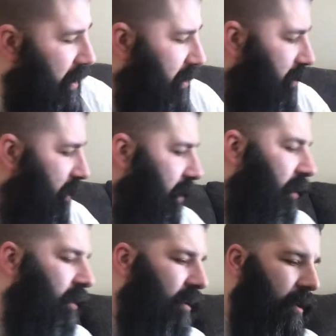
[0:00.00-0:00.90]

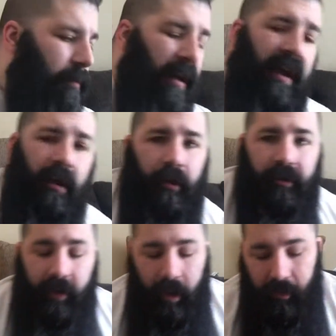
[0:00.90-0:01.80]
anything in my hair
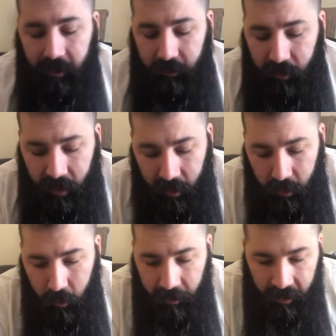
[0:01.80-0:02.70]
today because we're not
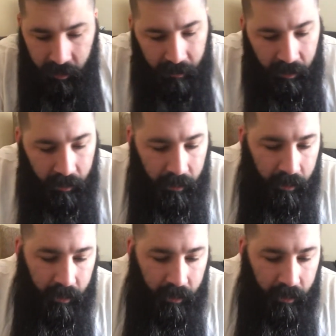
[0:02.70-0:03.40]
going anywhere,